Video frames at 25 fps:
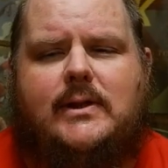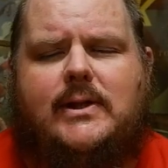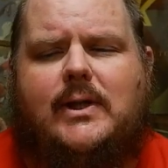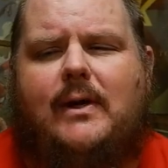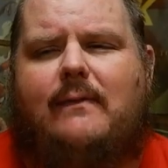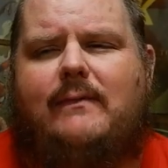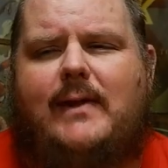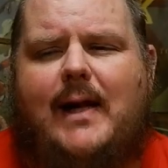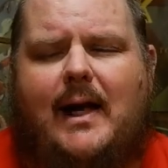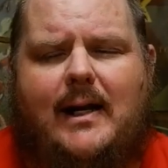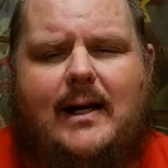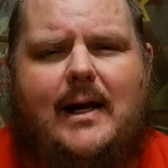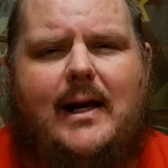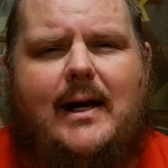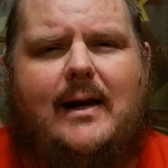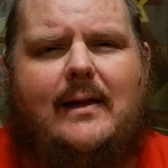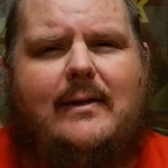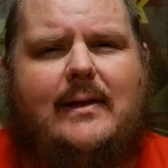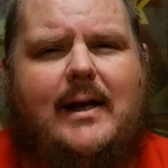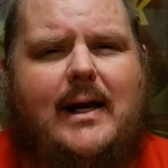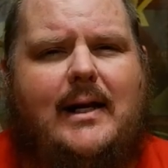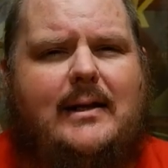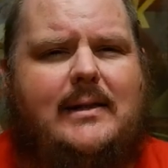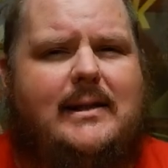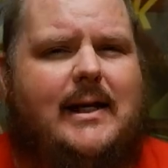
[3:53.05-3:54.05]
So if that kind of
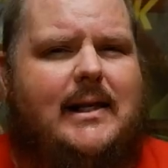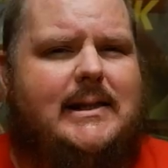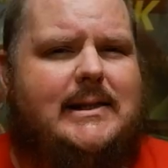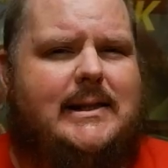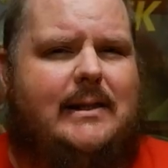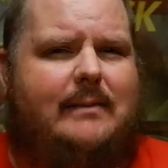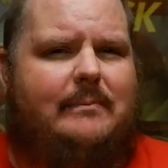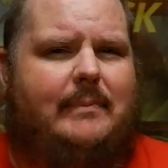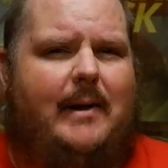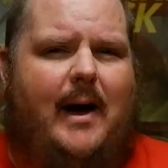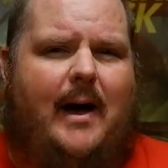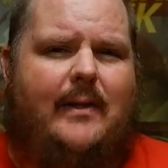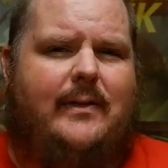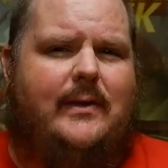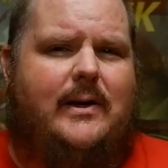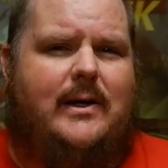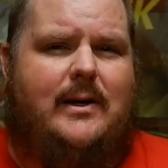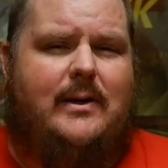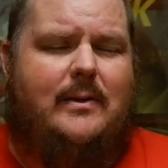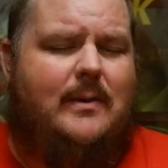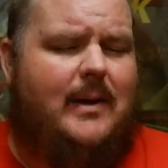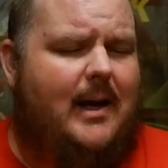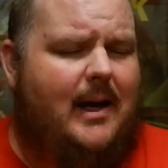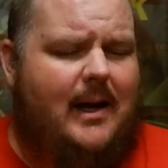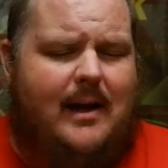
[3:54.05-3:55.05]
thing doesn't bother
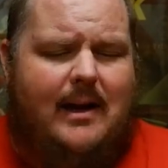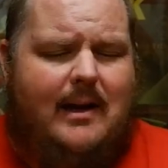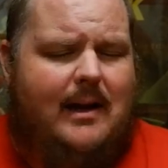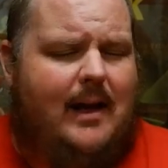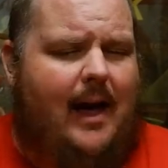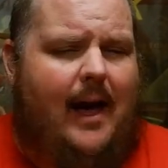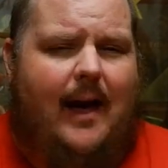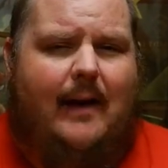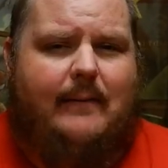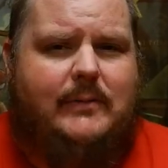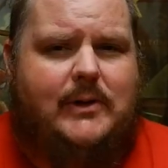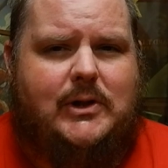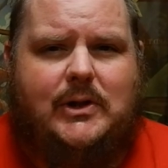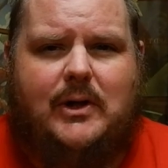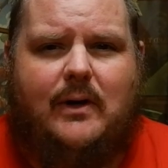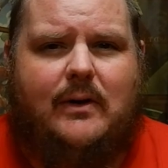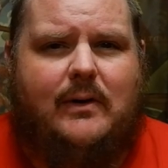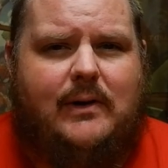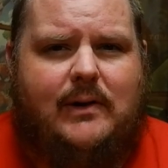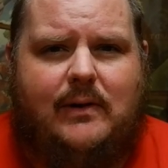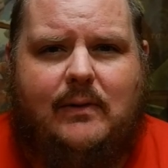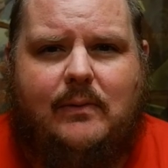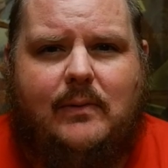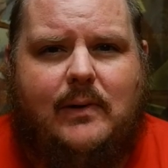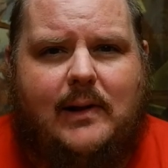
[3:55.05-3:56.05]
you, I'm sure
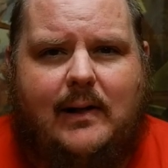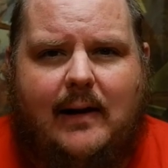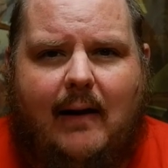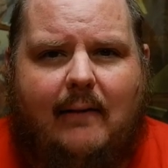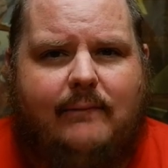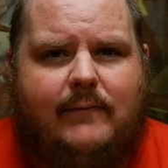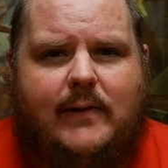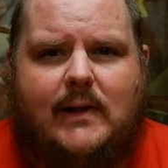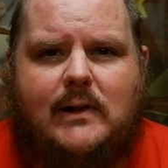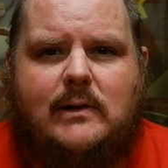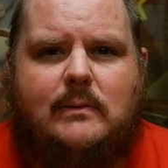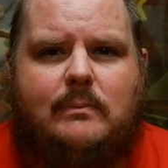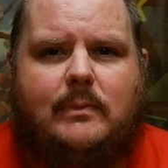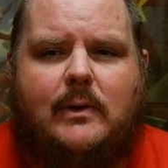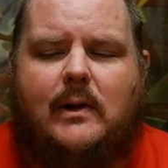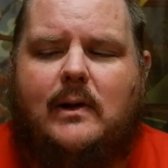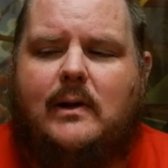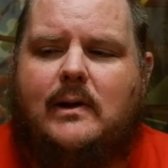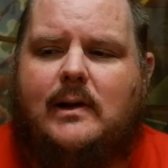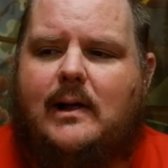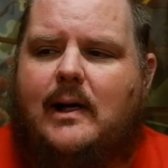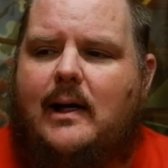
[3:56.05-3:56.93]
you will love this book.